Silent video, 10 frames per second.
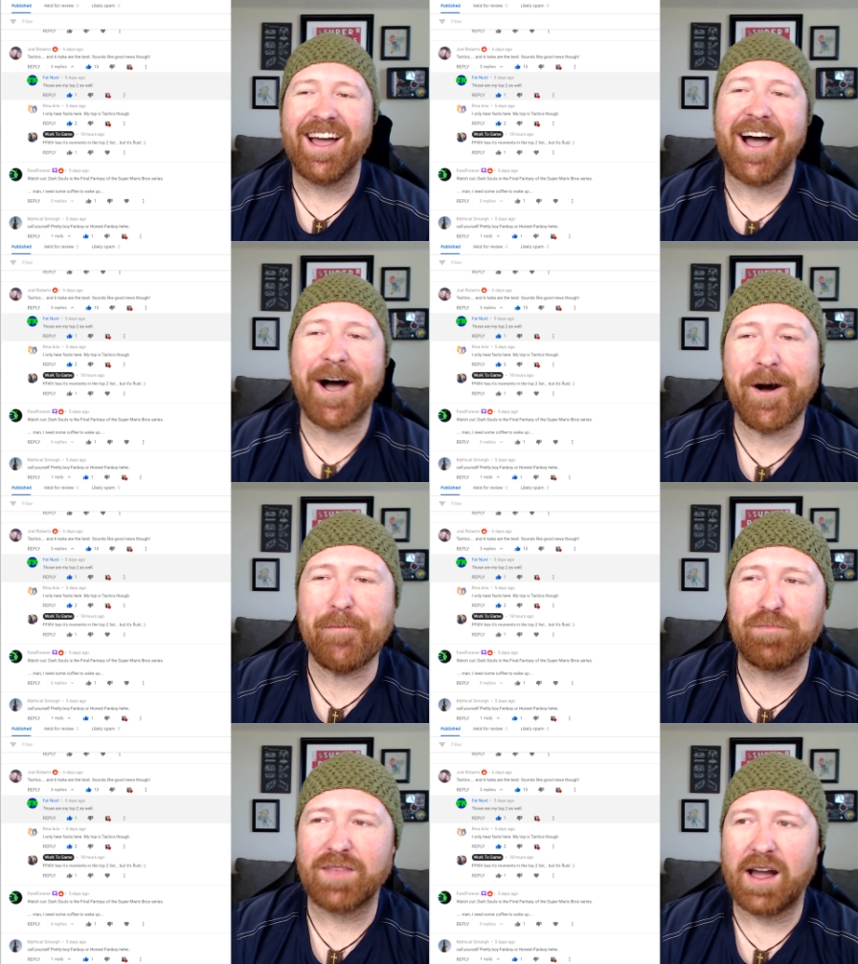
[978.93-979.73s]

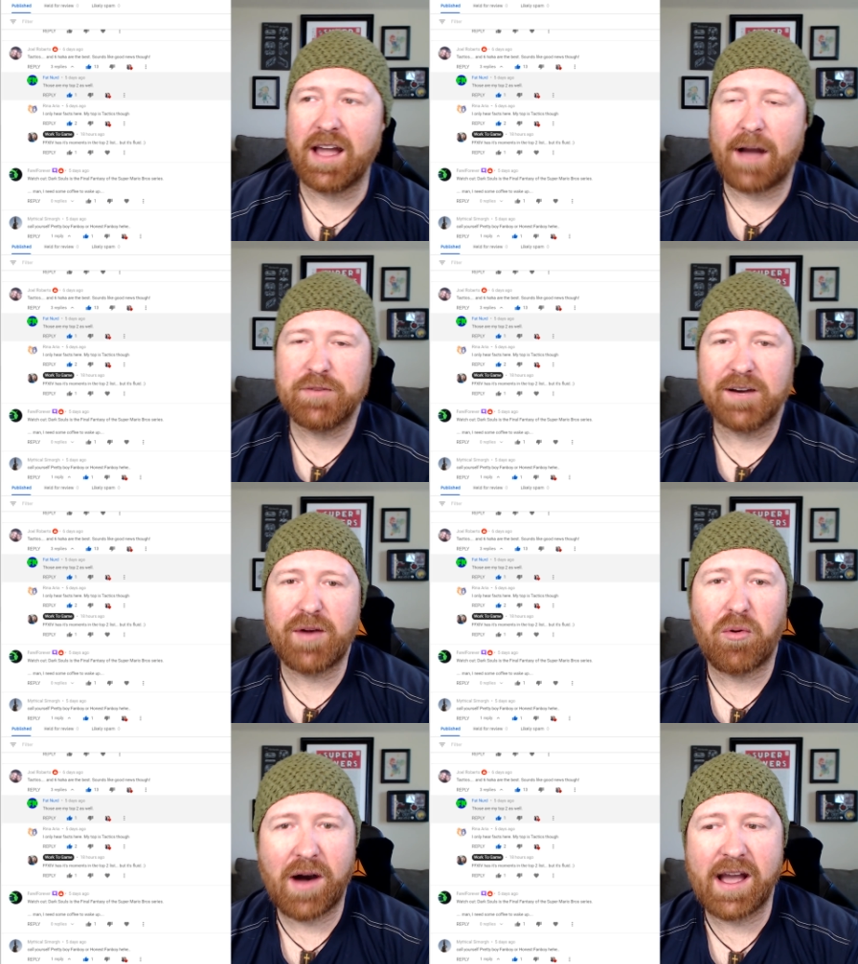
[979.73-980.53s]
Um, I, I'm talking
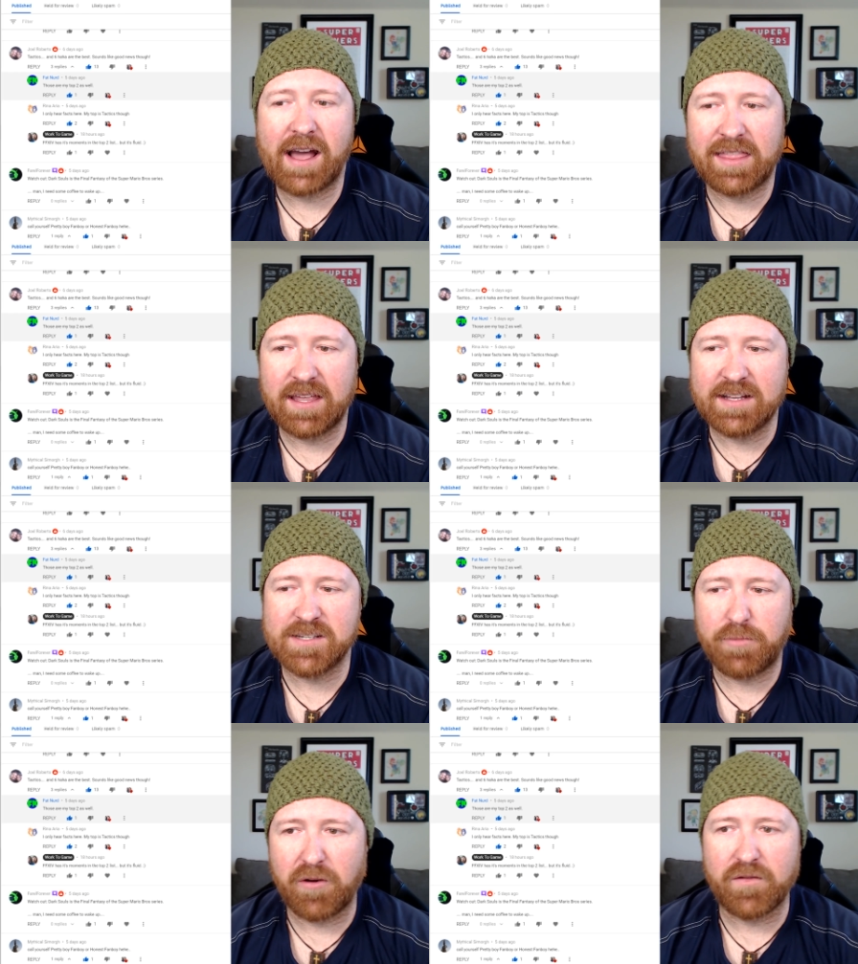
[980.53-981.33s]
about why I think it's
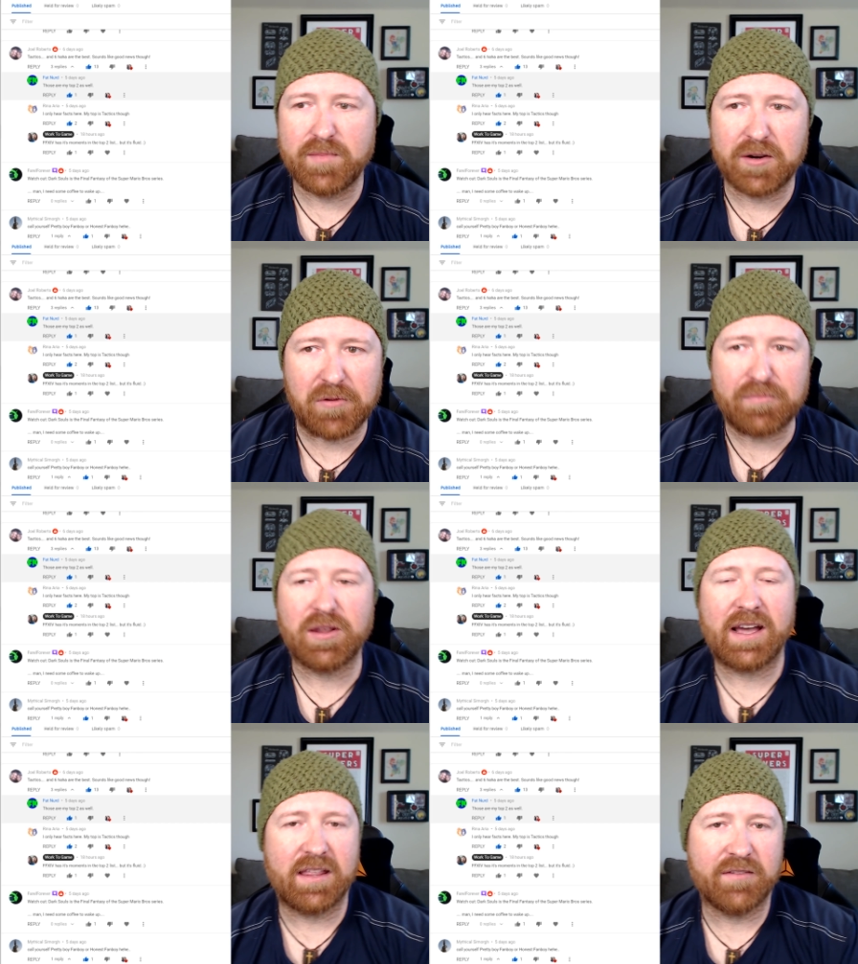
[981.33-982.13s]
important for me to
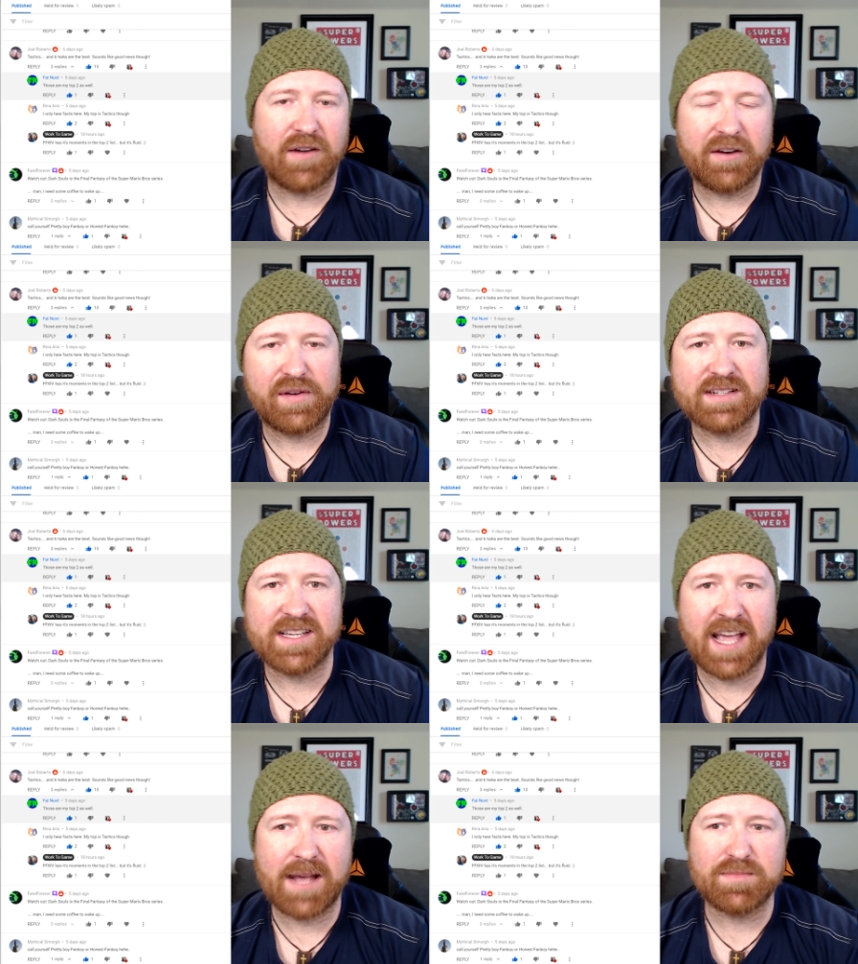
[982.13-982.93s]
replay the Final Fantasy
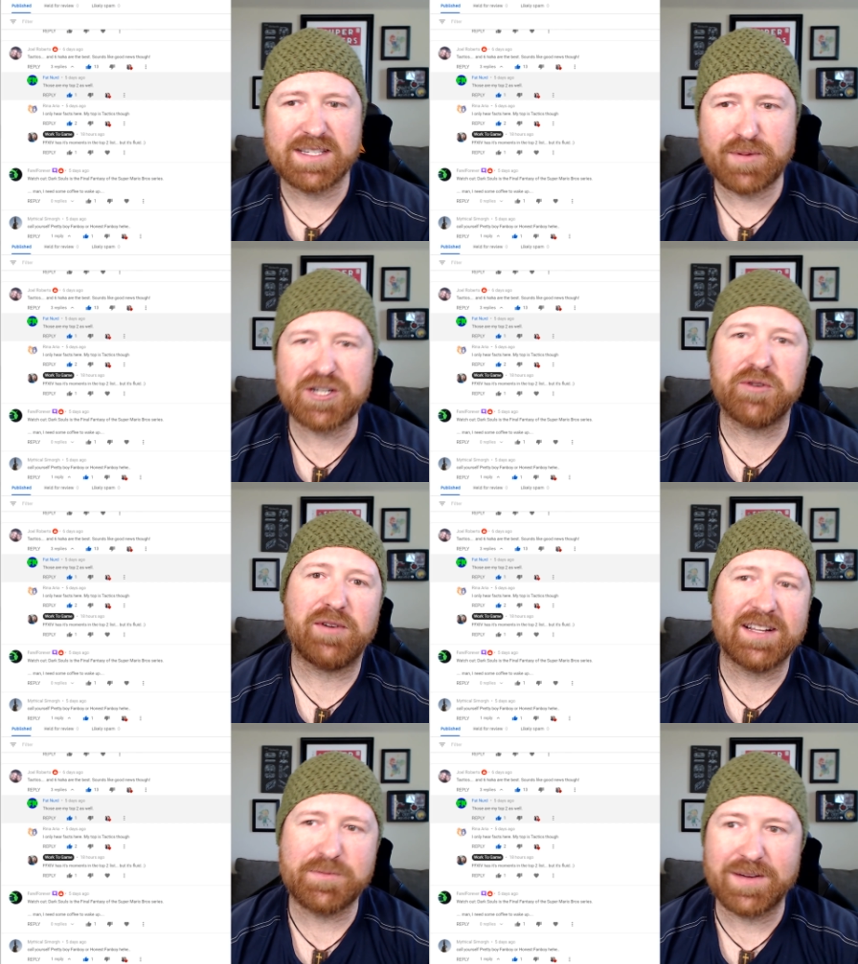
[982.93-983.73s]
games, especially when
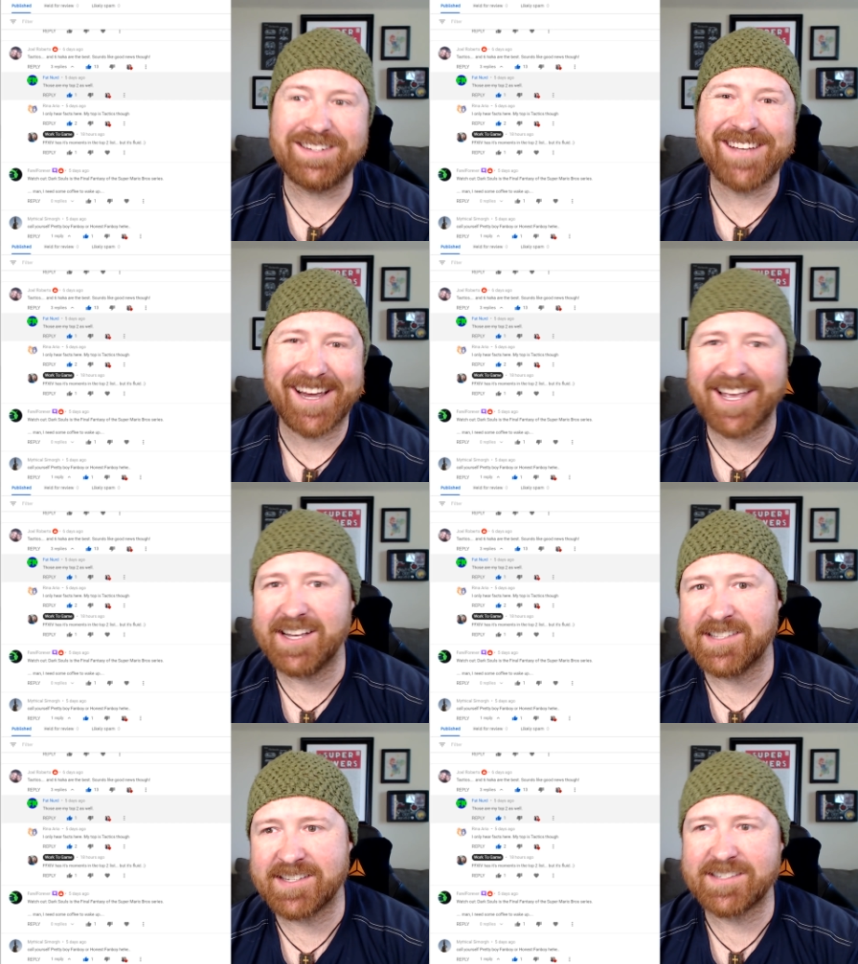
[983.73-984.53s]
it's been
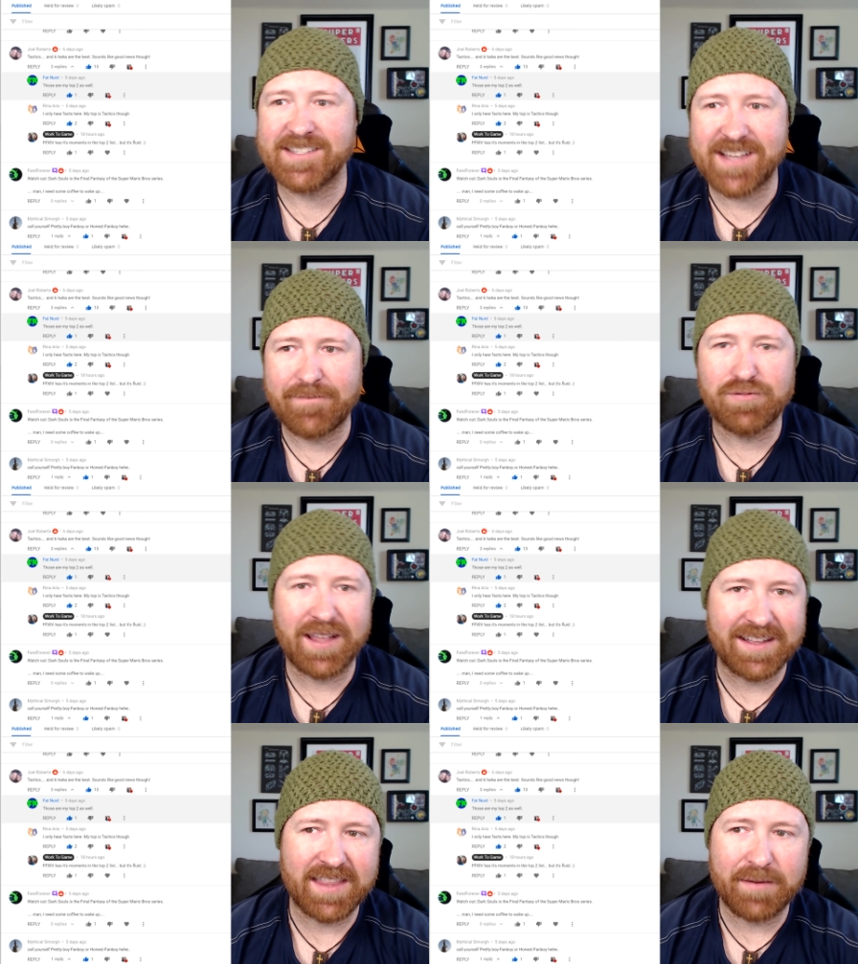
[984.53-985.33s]
decades since I've
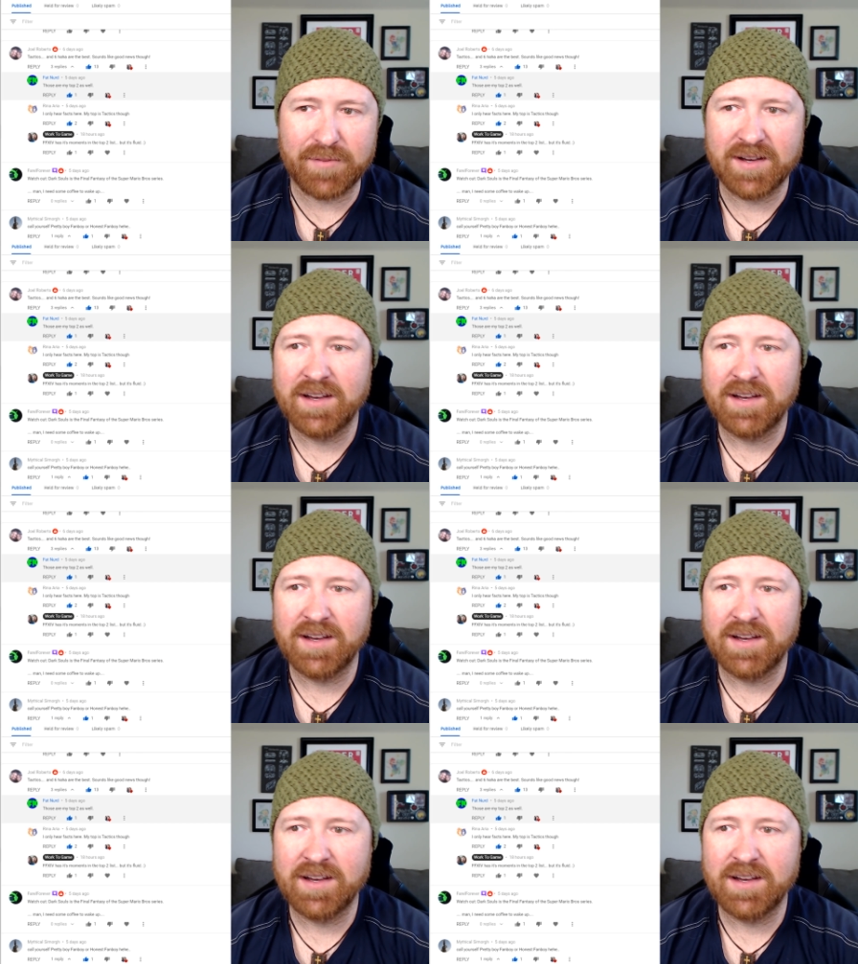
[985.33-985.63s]
played them